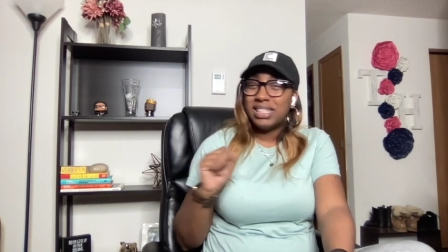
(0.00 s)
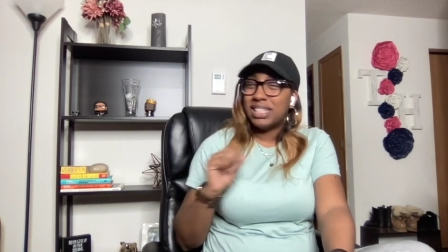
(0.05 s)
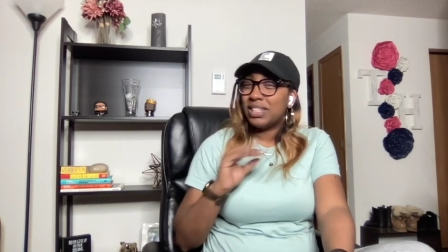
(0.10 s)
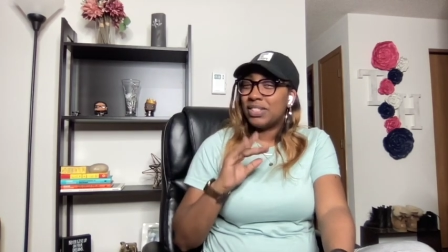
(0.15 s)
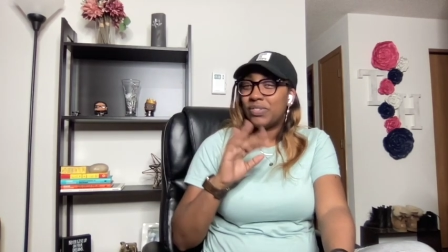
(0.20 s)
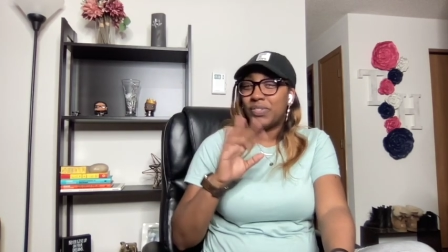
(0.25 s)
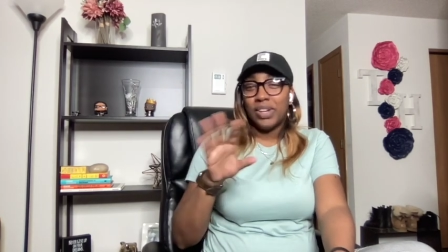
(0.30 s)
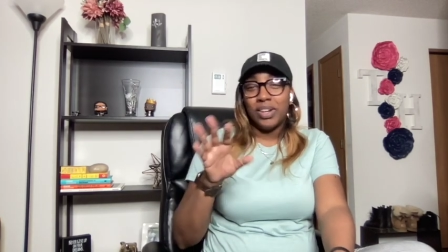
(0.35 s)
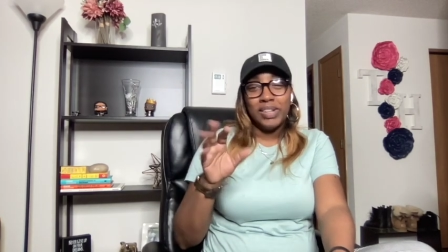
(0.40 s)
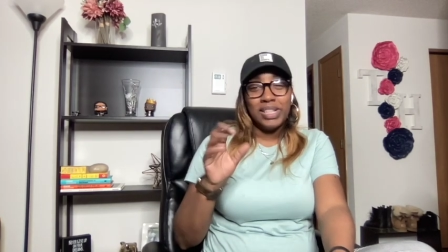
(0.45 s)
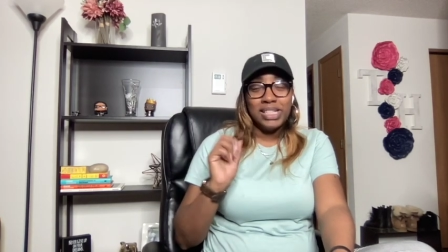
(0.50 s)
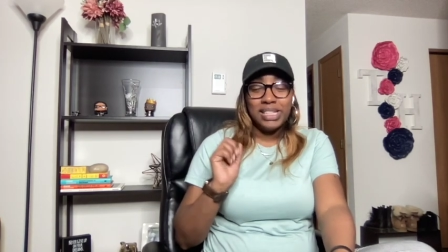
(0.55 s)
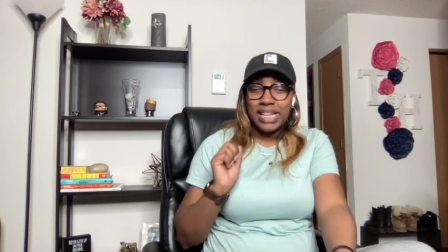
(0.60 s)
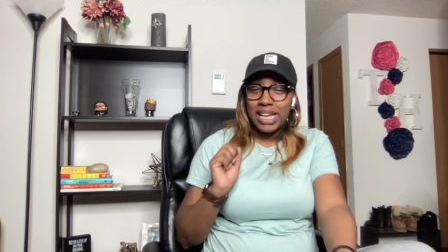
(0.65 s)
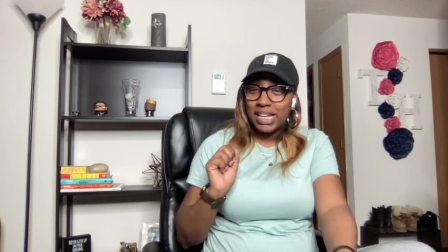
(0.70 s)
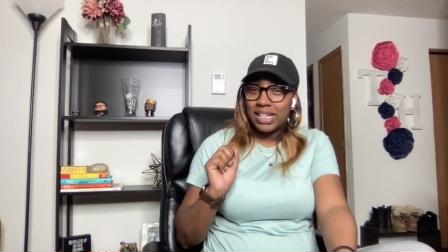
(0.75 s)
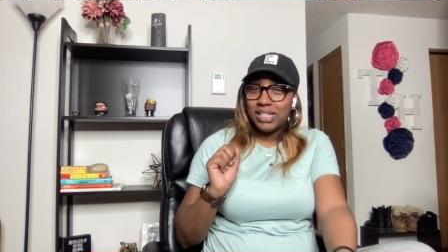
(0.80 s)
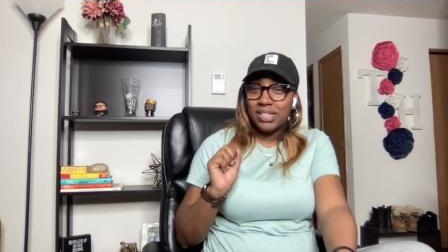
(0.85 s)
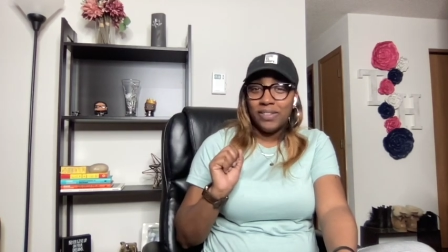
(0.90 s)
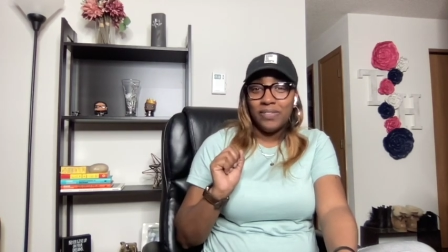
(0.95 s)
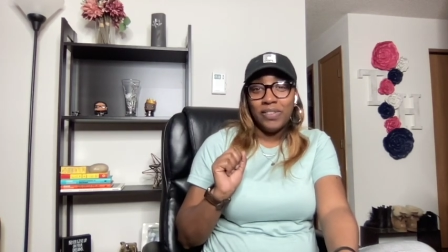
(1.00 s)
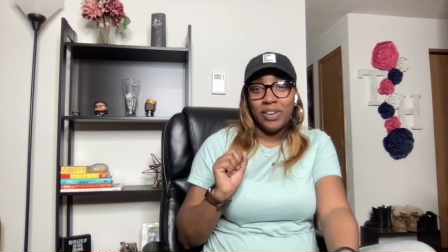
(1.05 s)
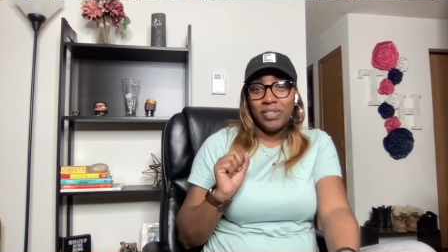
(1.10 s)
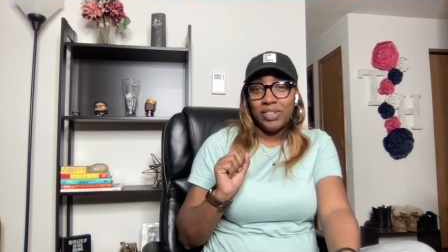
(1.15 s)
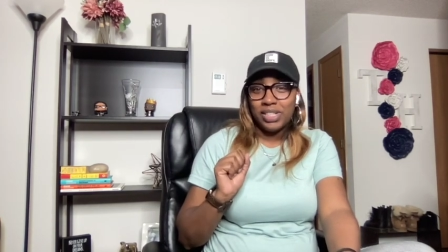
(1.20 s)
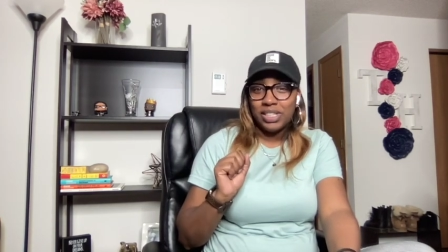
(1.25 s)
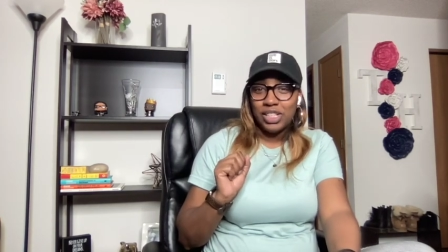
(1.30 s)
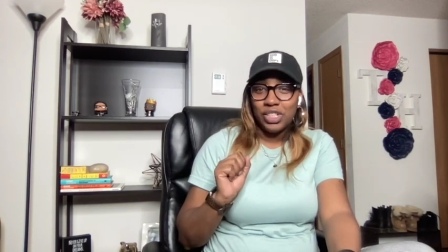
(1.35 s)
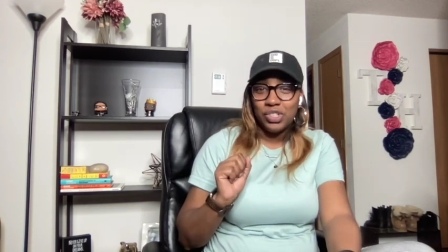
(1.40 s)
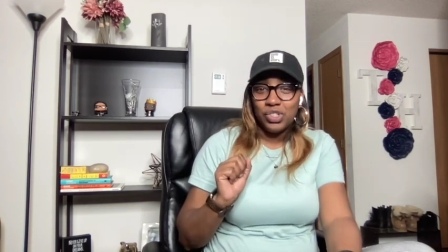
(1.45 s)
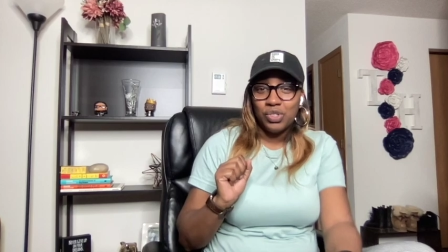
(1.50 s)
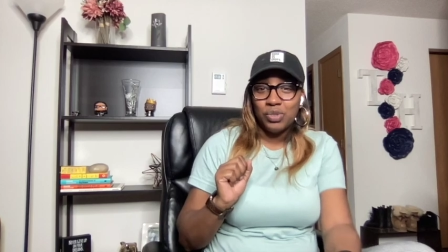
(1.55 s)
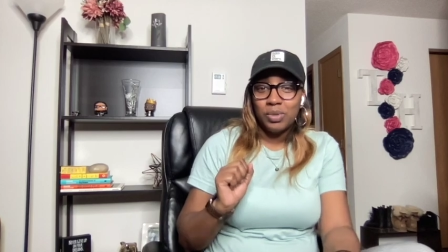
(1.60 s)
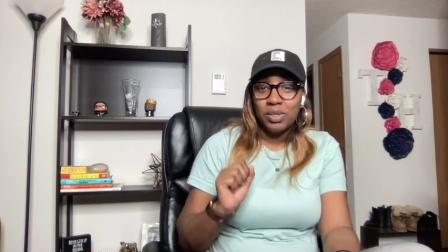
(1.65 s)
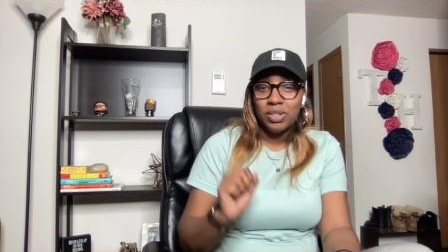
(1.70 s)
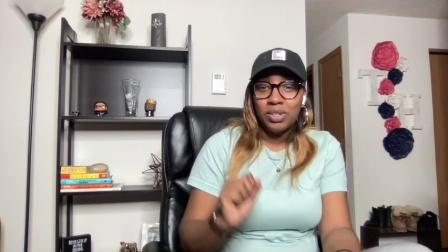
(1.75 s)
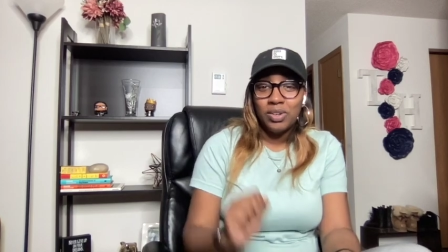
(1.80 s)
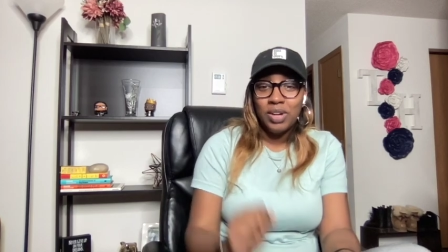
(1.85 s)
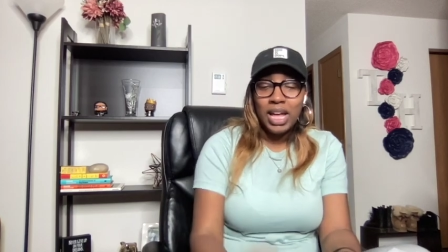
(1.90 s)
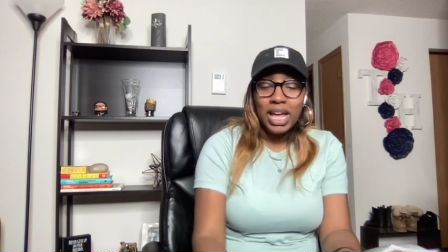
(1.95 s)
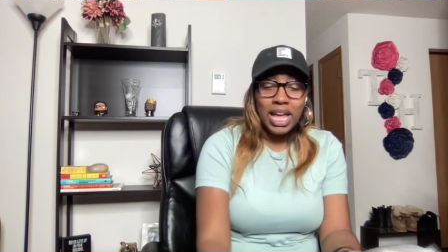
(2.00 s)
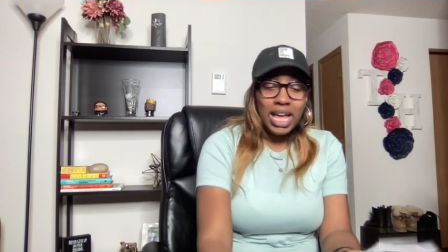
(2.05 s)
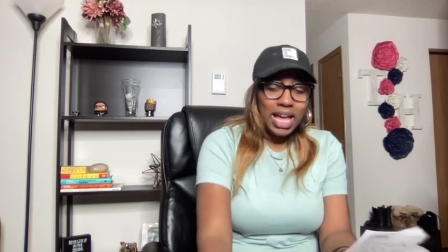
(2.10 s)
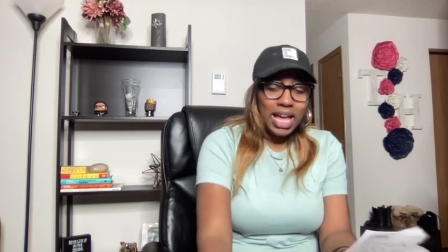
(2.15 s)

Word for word: It's very sexy, very sensual.